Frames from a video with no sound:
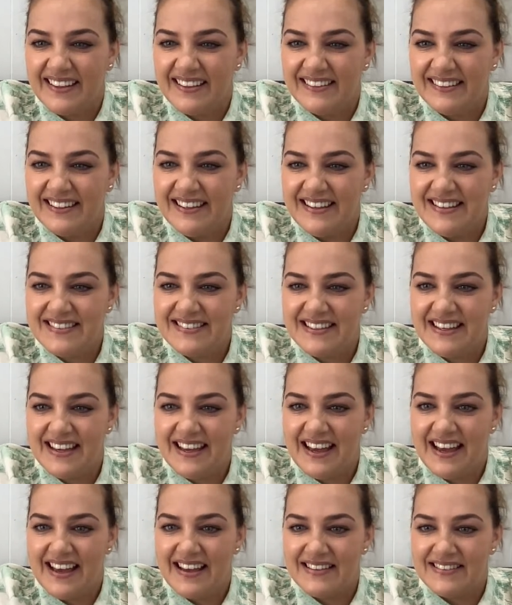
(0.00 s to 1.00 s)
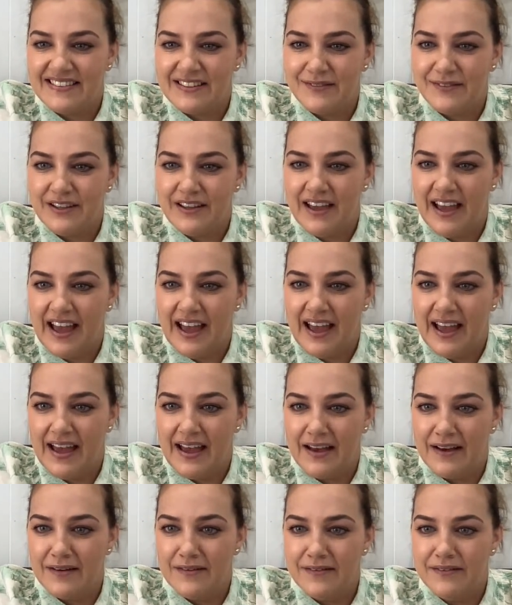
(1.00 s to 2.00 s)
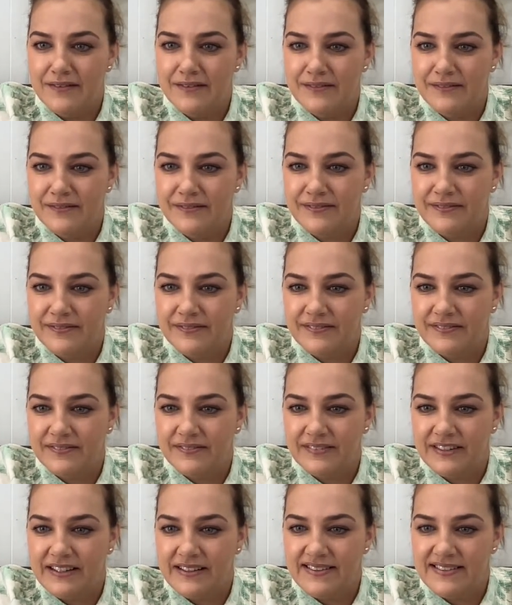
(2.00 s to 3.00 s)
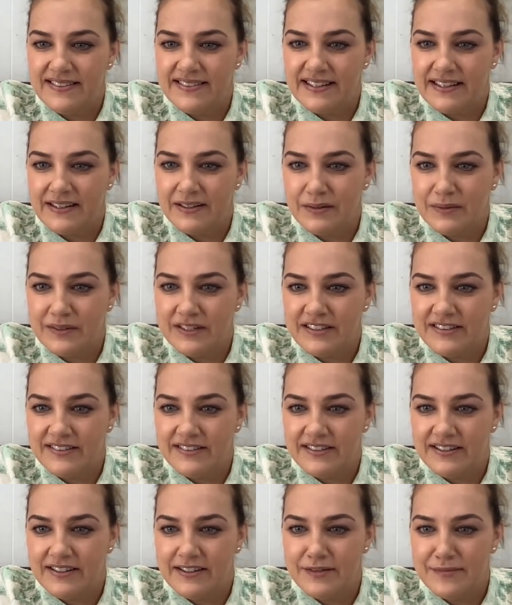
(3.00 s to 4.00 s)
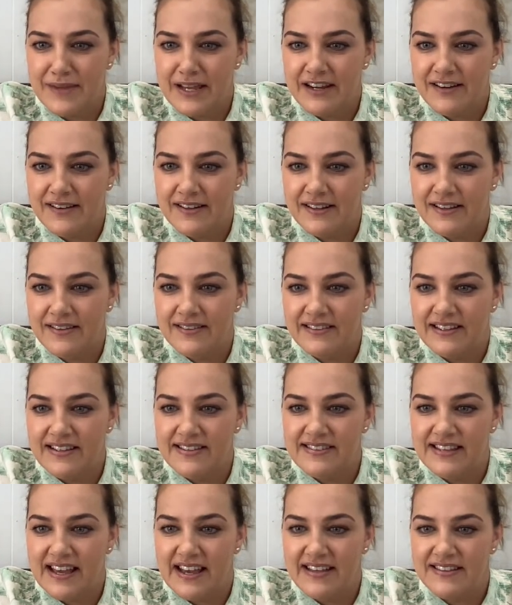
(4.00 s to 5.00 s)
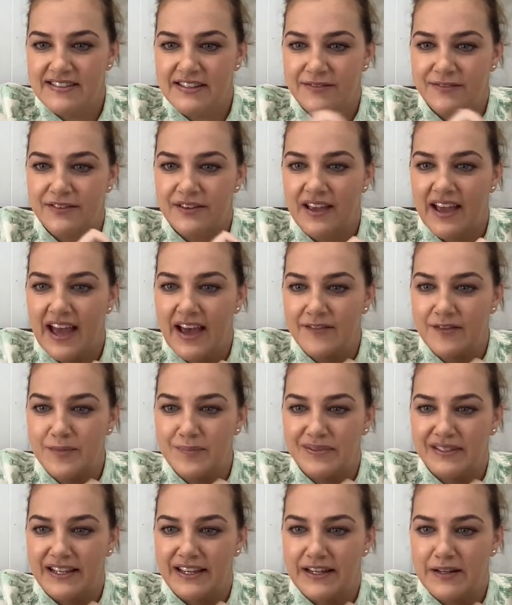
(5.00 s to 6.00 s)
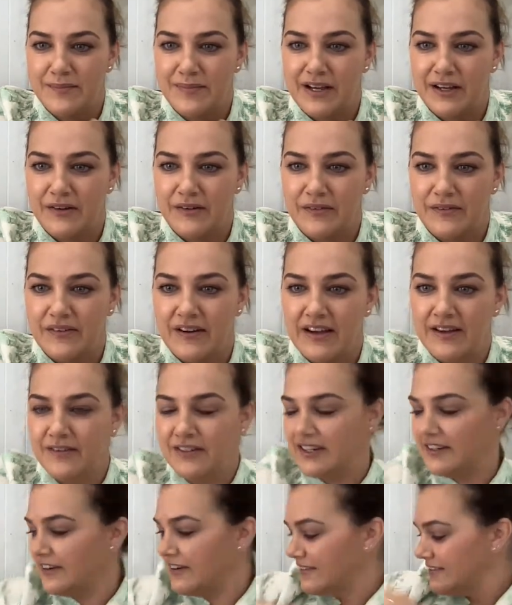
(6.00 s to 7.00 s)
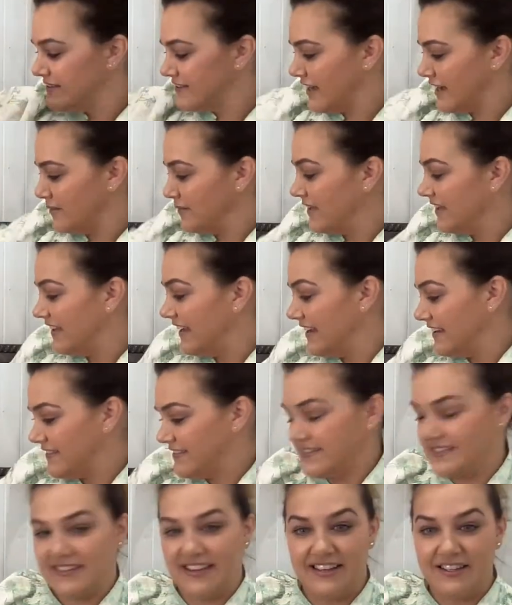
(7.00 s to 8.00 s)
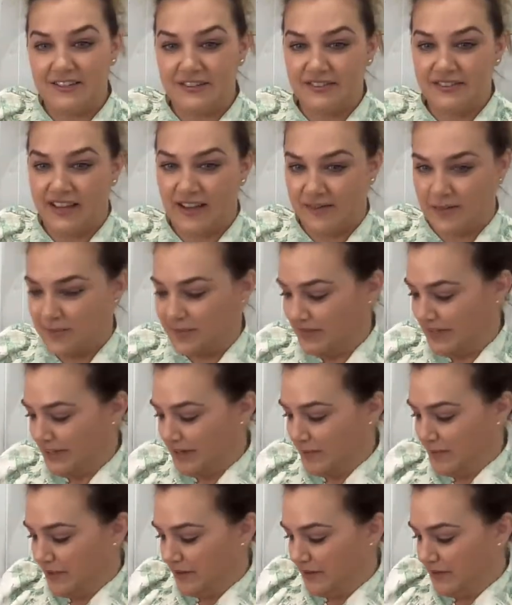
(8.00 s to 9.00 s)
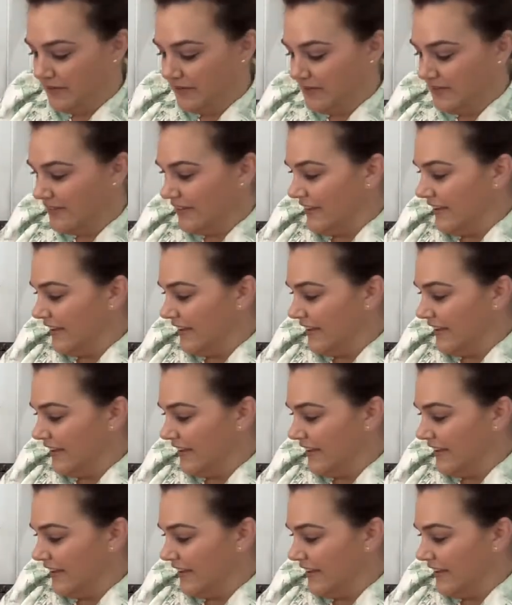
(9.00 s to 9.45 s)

Lisa asked if you have, where's that question, Meredith? Lisa asked if you have a plain buckle. I want to know the same. Yes, I do have a plain buckle.